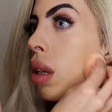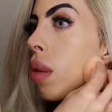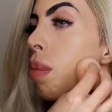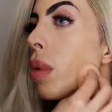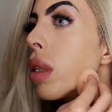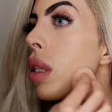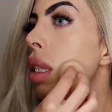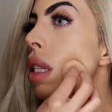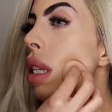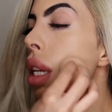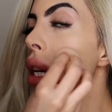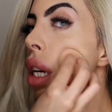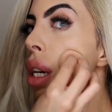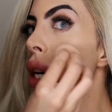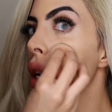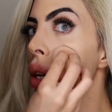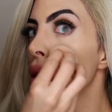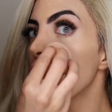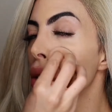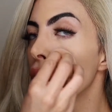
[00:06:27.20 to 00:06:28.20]
But see
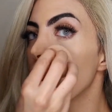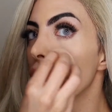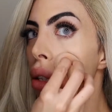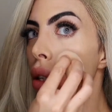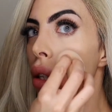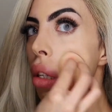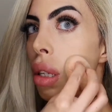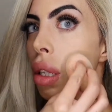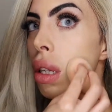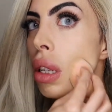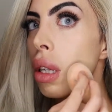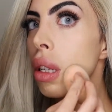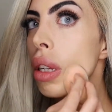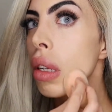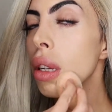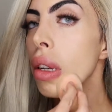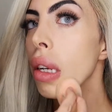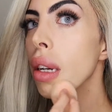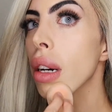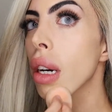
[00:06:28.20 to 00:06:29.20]
how
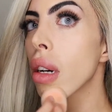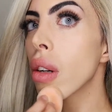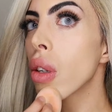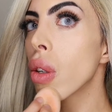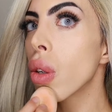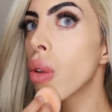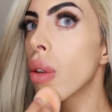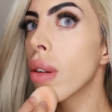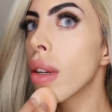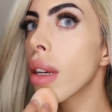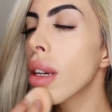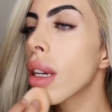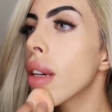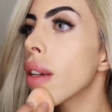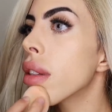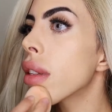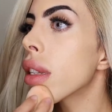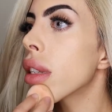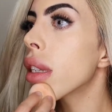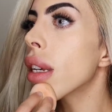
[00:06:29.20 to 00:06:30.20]
quick
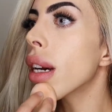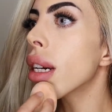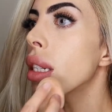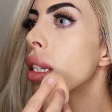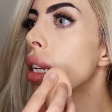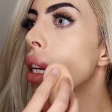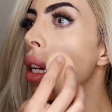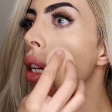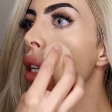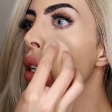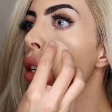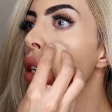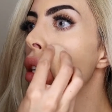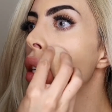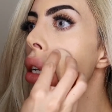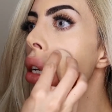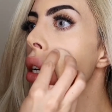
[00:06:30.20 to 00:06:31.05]
it's setting.